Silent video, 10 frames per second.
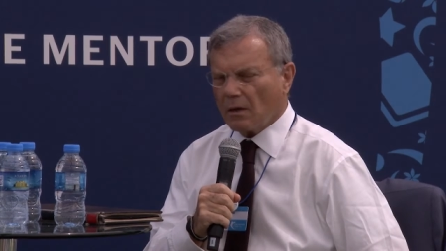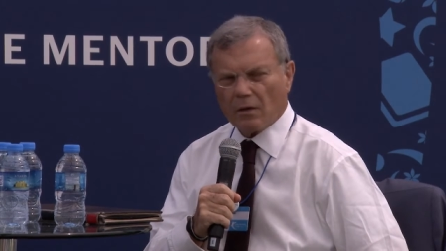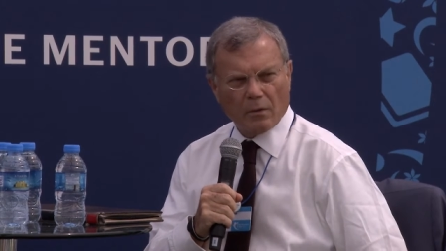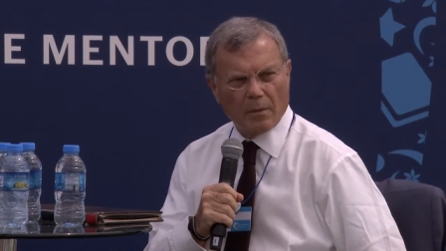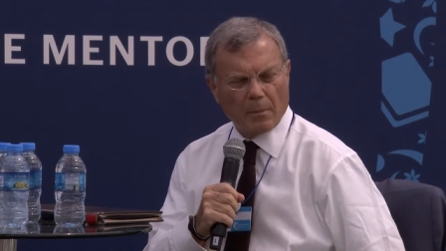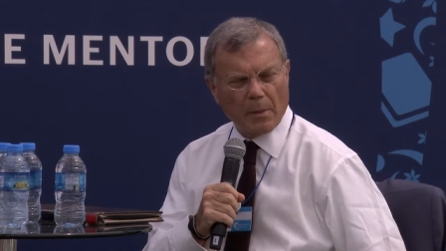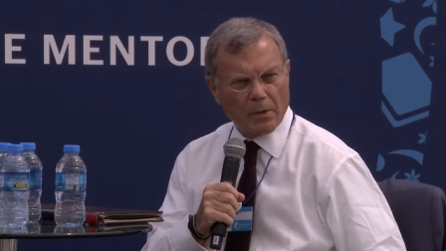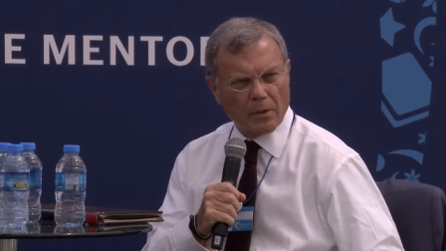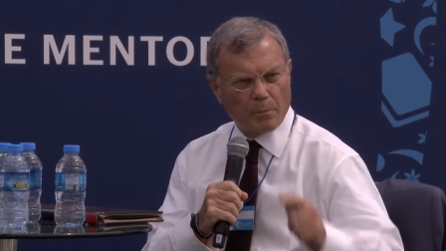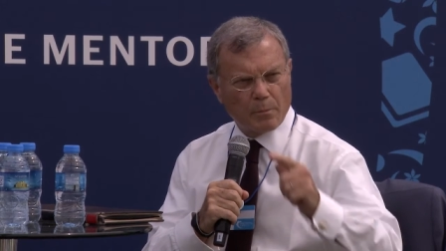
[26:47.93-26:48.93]
You know, remember,
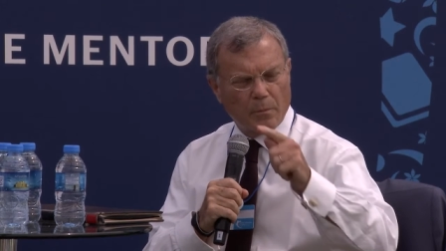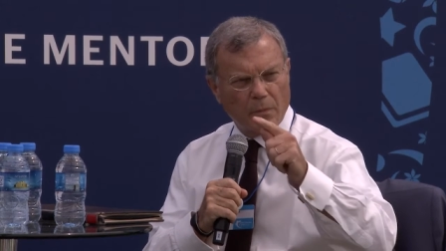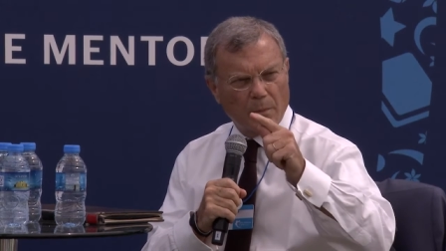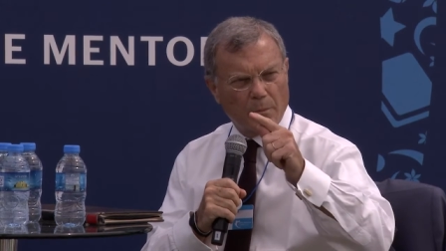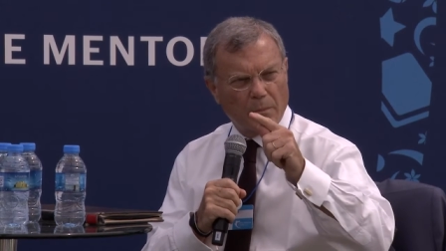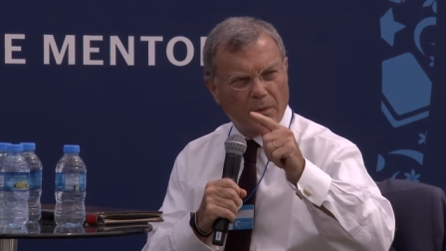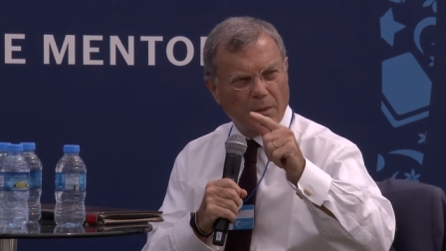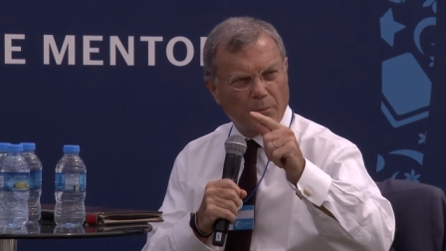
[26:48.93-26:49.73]
the